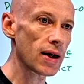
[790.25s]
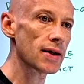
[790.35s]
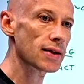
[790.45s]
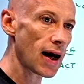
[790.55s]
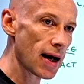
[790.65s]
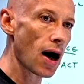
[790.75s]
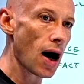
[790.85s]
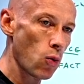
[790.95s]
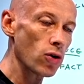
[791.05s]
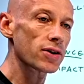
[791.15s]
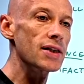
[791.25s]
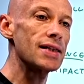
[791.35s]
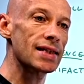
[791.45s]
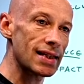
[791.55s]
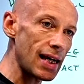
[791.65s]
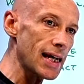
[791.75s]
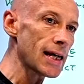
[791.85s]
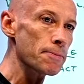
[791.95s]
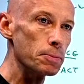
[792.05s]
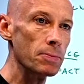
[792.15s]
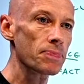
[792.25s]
is, hey, I, want to see